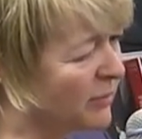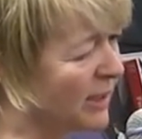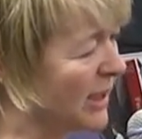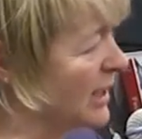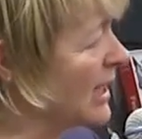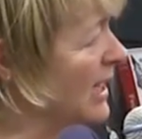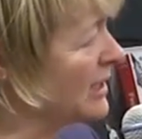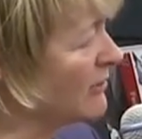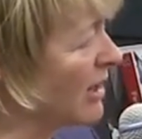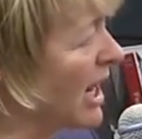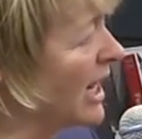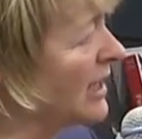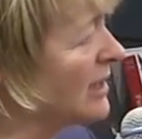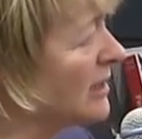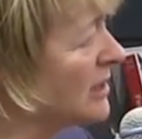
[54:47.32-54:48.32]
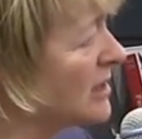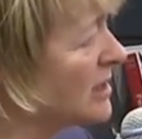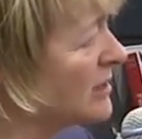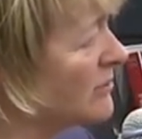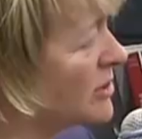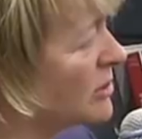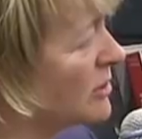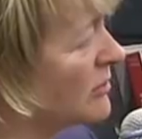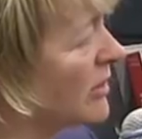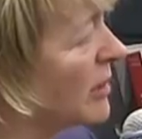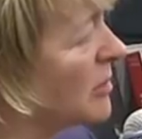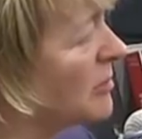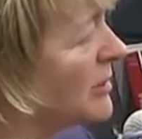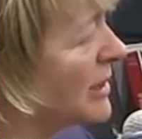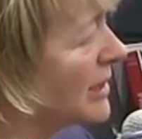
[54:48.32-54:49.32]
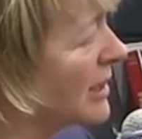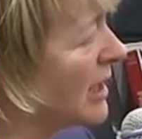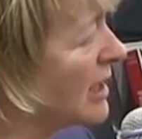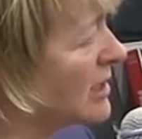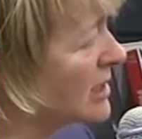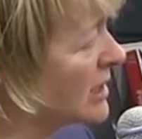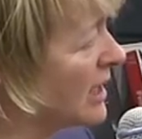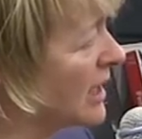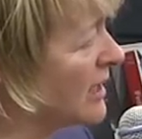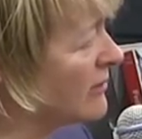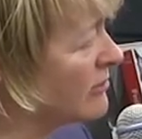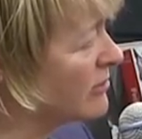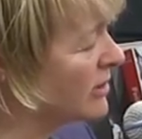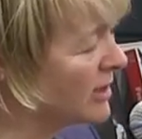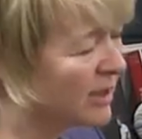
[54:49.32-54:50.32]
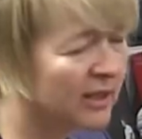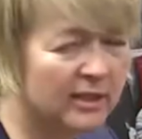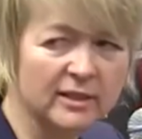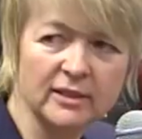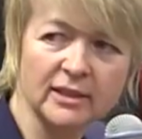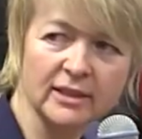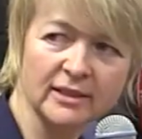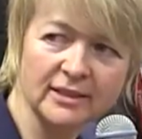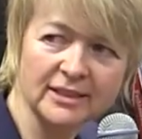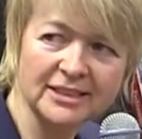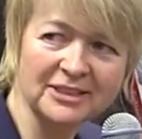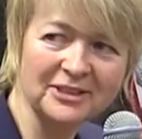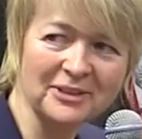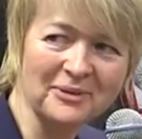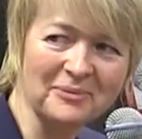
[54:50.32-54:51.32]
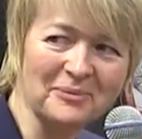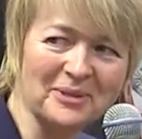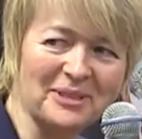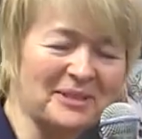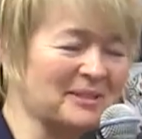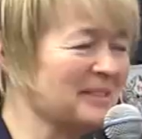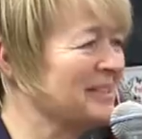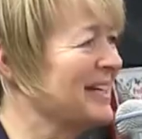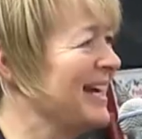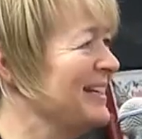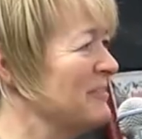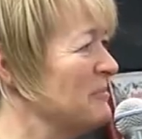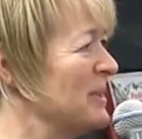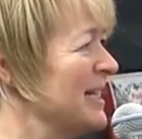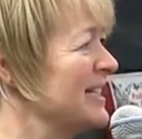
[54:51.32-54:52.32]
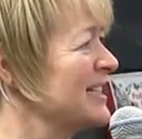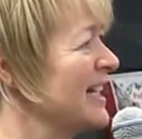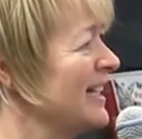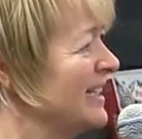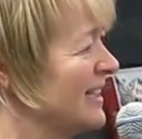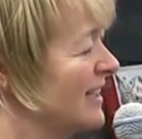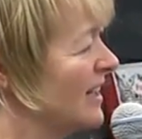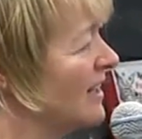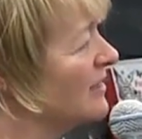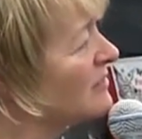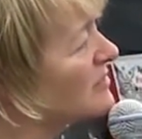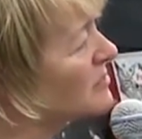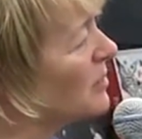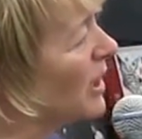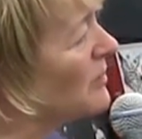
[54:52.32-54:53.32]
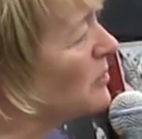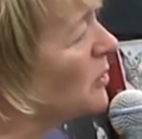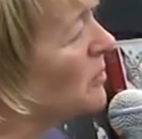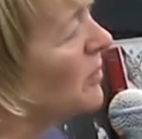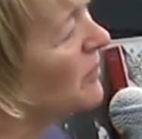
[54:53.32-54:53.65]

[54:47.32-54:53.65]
being a kind of island of sort of upper middle class life that had, you know, this kind of being slightly engulfed by more,